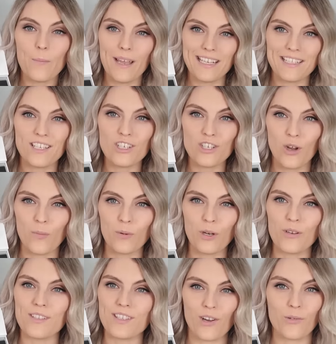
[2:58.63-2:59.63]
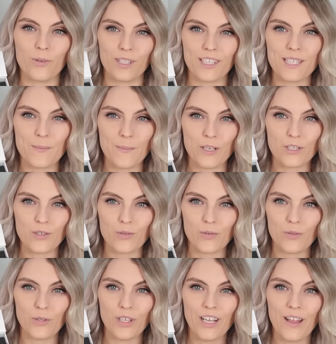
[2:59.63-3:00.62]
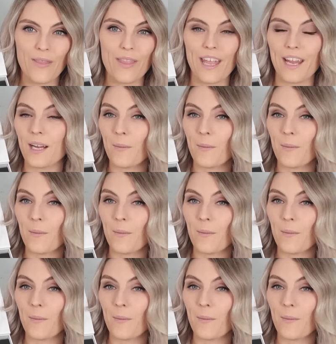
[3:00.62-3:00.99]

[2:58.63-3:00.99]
base and top coats are really special. They're